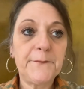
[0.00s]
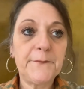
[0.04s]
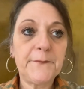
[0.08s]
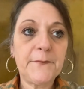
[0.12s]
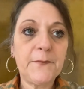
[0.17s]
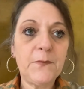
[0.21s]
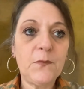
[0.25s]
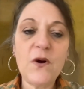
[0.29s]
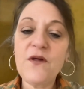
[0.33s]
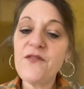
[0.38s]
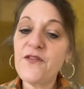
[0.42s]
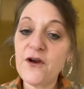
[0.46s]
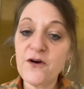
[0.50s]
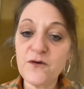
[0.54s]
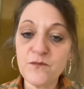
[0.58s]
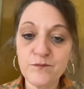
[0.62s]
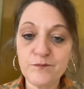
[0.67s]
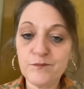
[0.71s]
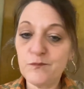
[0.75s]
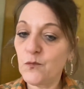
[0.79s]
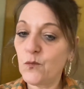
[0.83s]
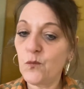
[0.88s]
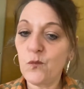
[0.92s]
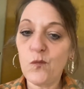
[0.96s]
what
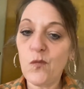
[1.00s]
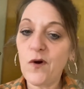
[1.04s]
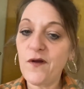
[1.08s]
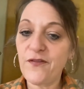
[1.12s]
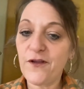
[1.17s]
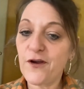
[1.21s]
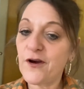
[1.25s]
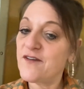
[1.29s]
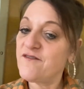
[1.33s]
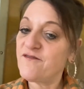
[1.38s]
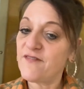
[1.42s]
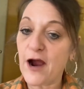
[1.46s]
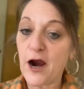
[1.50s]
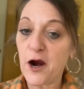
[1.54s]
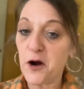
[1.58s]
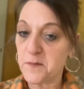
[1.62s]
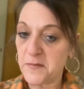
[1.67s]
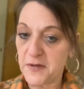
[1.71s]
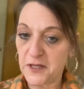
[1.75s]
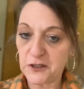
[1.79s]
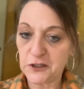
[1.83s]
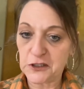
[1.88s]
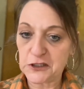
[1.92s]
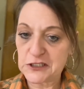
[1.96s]
their
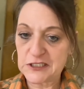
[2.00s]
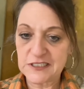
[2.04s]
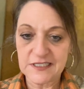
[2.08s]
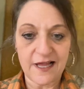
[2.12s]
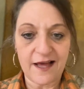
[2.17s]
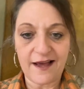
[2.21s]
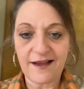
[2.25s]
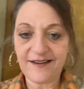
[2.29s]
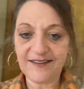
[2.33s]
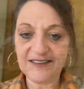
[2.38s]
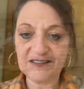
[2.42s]
environment looks like.